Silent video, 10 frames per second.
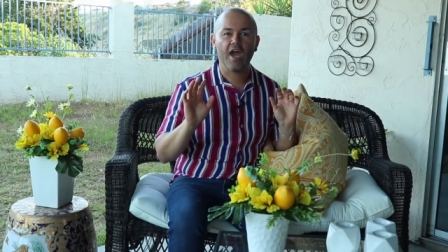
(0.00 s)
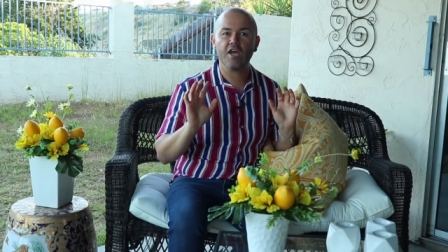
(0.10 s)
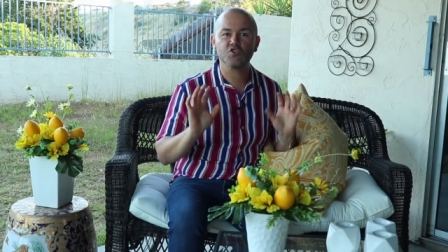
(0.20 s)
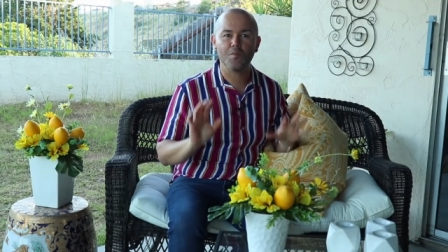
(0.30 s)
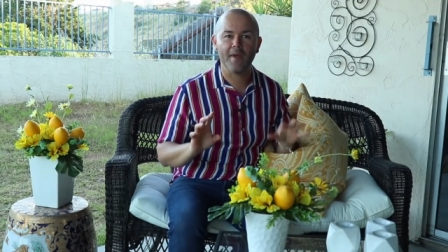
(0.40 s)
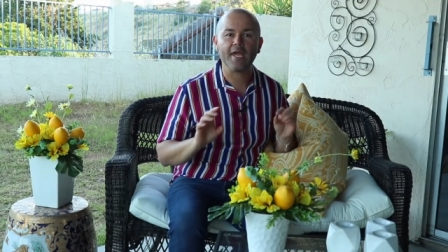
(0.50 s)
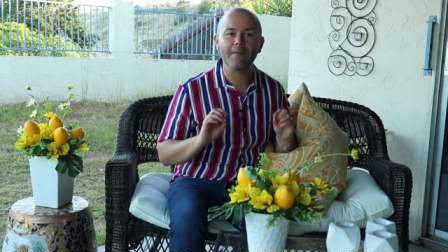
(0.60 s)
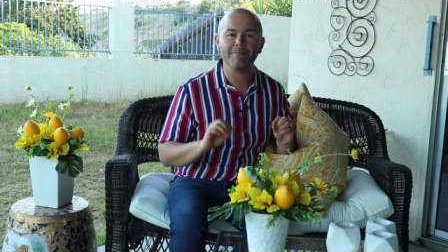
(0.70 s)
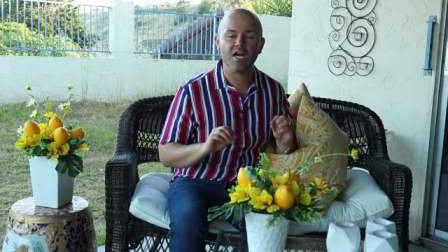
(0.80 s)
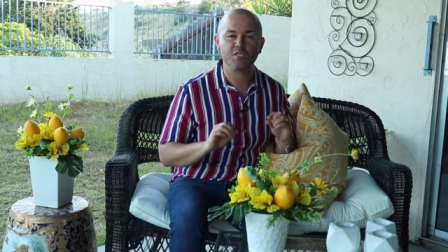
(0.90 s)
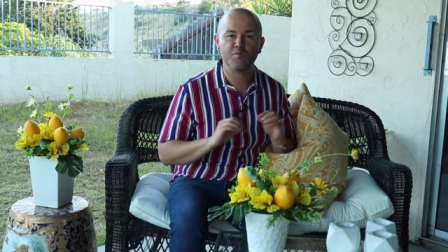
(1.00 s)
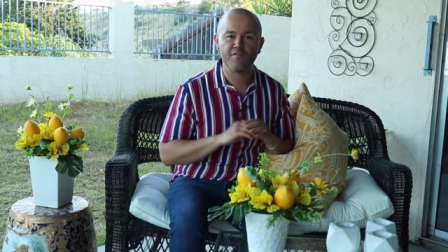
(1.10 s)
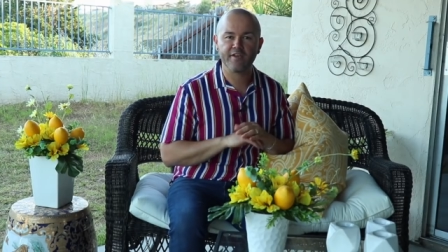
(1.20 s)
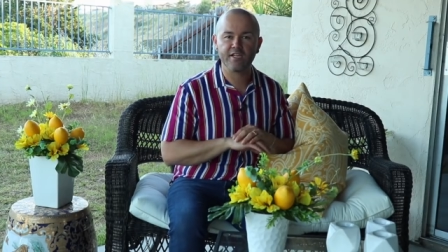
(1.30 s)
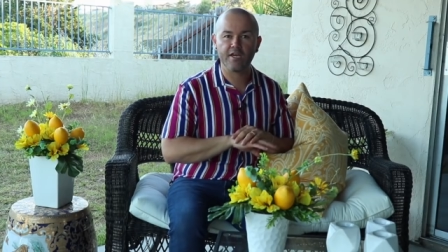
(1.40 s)
And to make it match
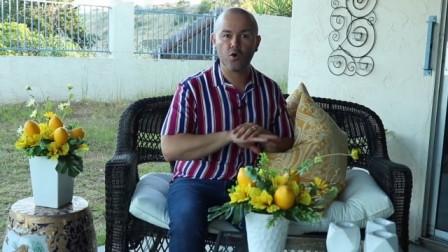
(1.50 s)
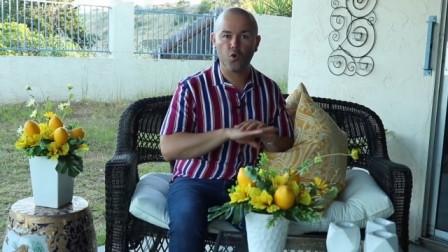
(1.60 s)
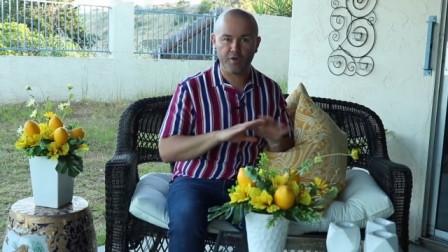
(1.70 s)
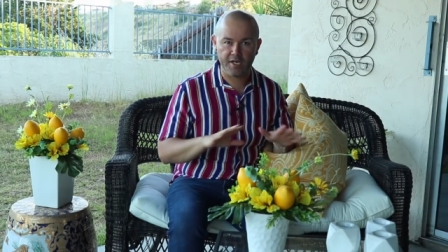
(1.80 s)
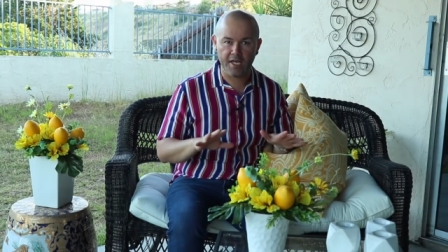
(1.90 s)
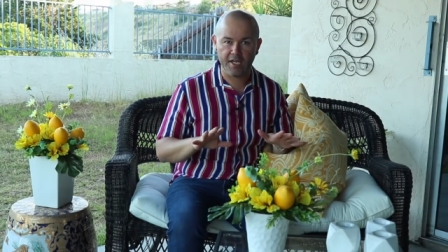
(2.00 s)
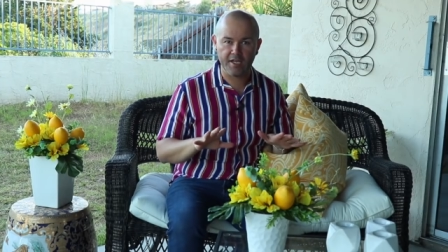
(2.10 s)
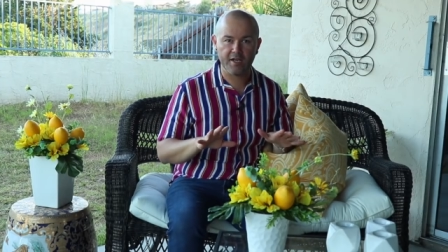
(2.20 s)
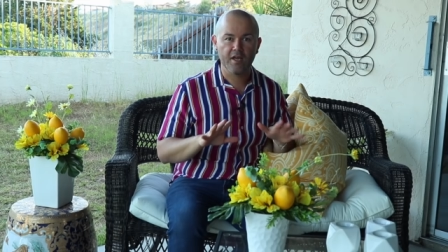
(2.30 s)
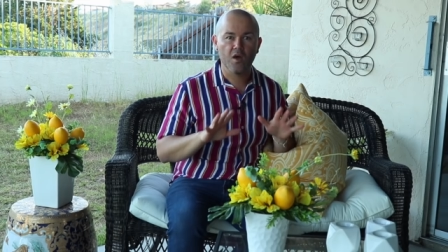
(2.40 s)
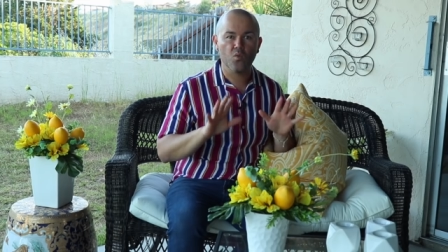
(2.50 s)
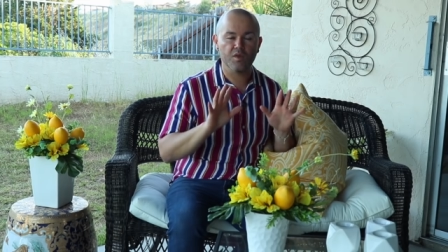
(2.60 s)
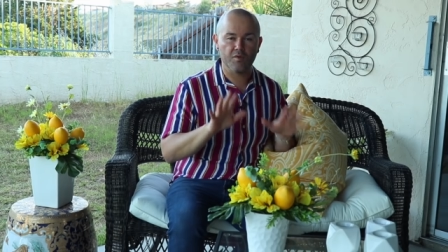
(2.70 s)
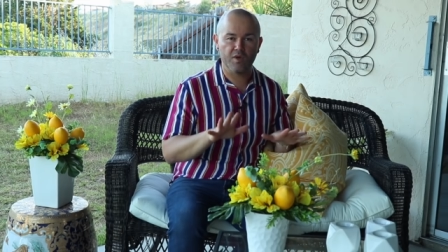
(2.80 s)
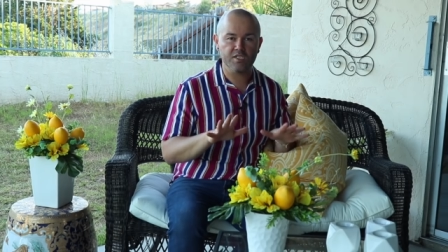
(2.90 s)
perfectly and coordinate it
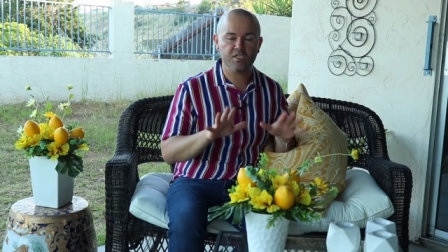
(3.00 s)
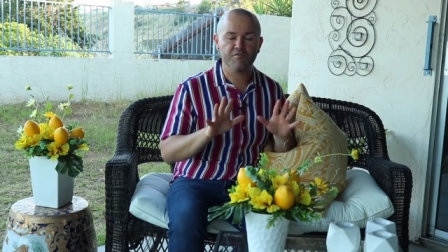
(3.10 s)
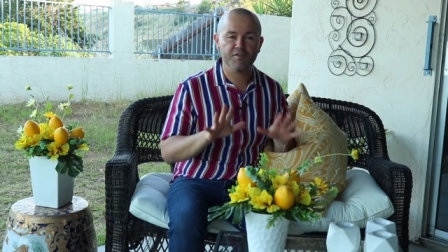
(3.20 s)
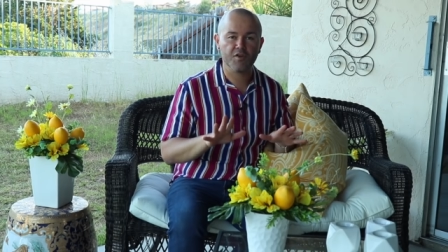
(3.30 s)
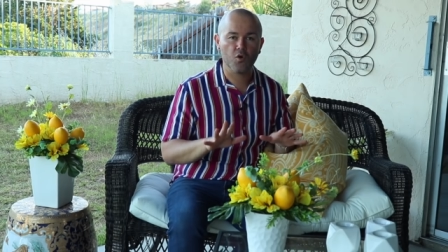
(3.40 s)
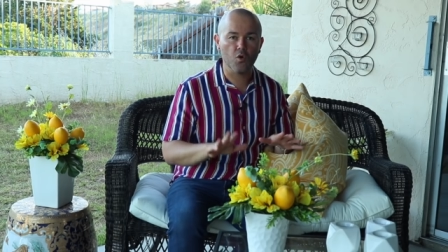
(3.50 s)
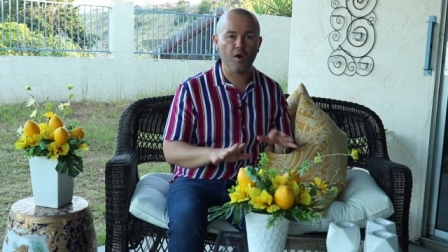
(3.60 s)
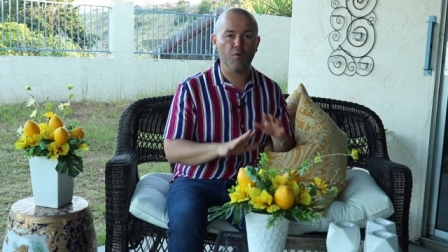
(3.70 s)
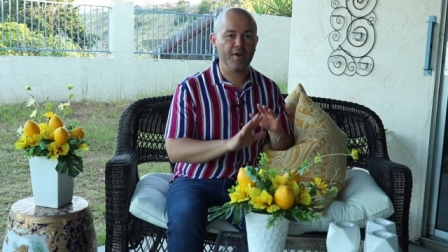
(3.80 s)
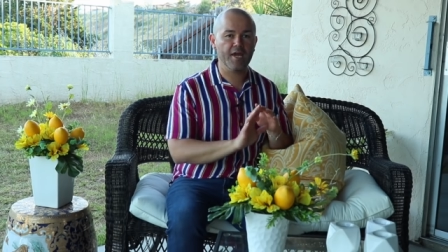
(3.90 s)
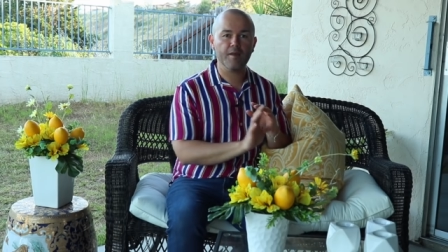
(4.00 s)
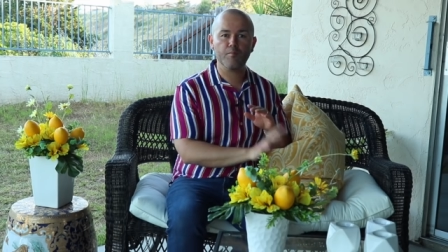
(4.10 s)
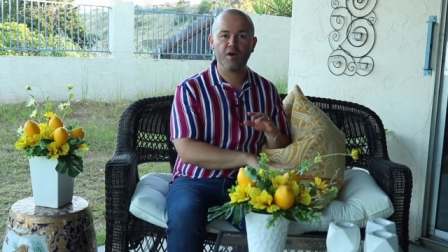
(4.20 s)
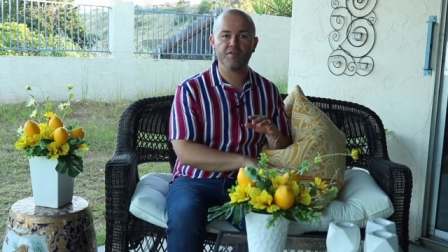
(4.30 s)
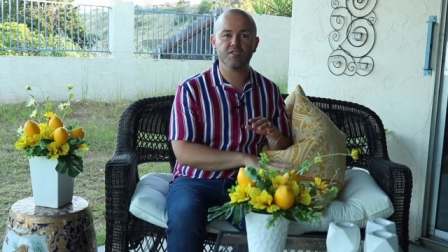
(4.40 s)
with the rest of the decor, I went ahead
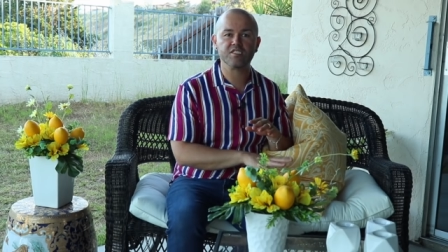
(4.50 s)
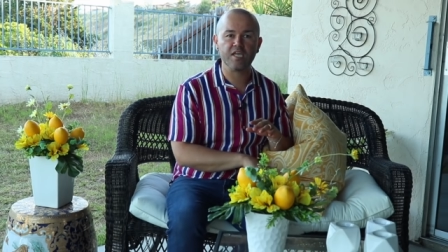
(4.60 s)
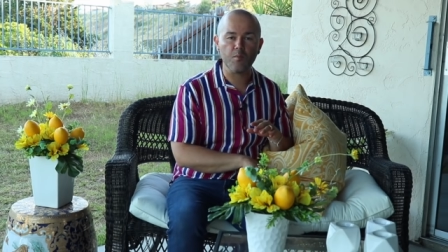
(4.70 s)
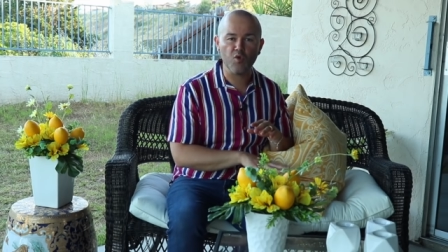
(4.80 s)
and brought the same